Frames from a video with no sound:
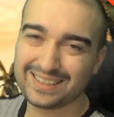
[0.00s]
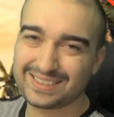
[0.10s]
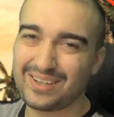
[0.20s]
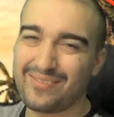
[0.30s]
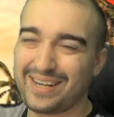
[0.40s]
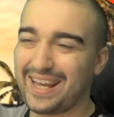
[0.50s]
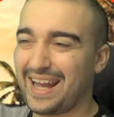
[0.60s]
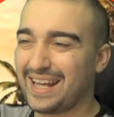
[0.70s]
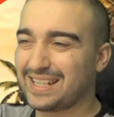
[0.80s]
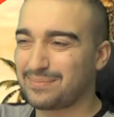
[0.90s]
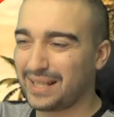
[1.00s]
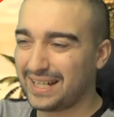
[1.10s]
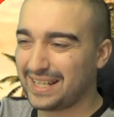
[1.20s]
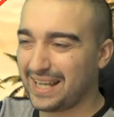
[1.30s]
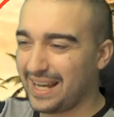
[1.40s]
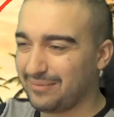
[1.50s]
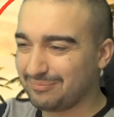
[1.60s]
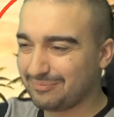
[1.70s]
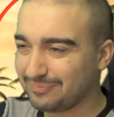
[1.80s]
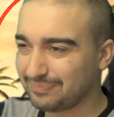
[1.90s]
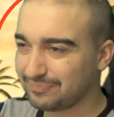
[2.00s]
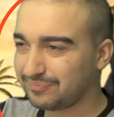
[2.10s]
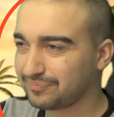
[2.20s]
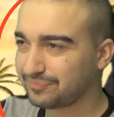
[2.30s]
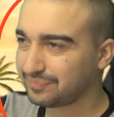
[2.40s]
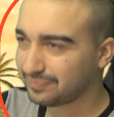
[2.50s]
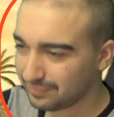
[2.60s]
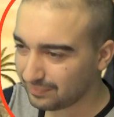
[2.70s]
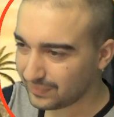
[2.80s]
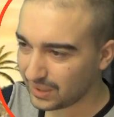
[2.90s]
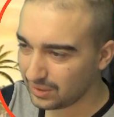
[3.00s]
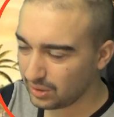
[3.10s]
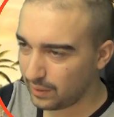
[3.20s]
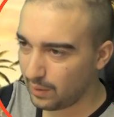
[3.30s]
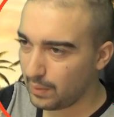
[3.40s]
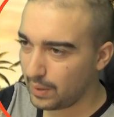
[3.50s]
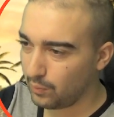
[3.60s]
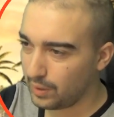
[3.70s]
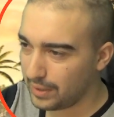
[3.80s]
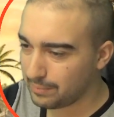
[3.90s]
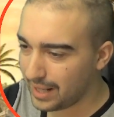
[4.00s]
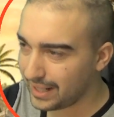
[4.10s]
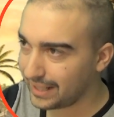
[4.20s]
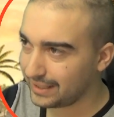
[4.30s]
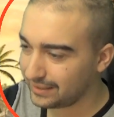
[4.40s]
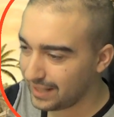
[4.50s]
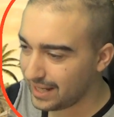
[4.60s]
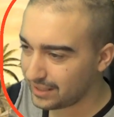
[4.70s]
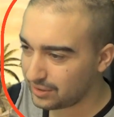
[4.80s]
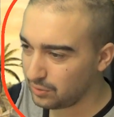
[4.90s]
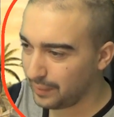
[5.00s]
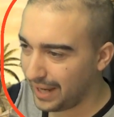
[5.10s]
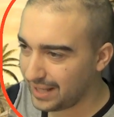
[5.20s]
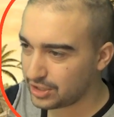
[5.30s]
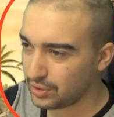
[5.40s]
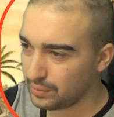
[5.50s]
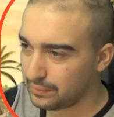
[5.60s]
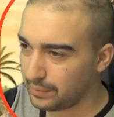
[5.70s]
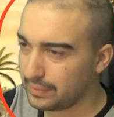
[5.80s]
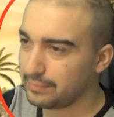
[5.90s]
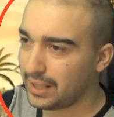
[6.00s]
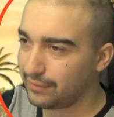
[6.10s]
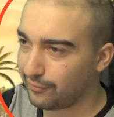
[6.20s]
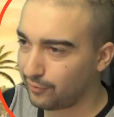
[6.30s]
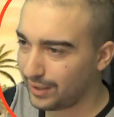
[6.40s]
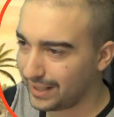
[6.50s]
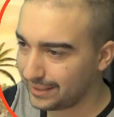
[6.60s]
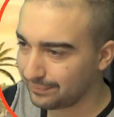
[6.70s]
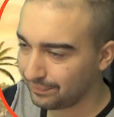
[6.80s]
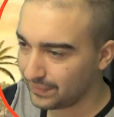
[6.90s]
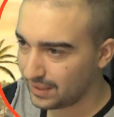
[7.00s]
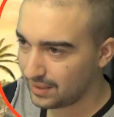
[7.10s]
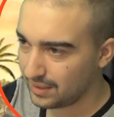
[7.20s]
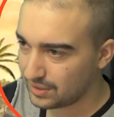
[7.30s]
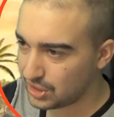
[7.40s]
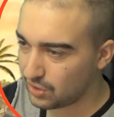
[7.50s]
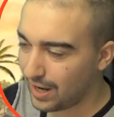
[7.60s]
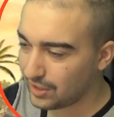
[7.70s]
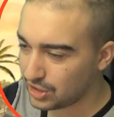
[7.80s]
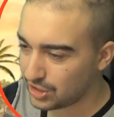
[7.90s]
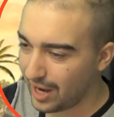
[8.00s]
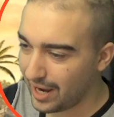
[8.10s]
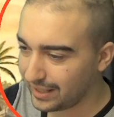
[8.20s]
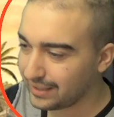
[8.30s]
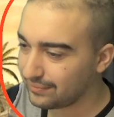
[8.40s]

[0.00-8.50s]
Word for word: so many ads, bloody game. Look everyone, we, we win money. Yeah, cool, man. Sure, we, we win money for free. Scratch day.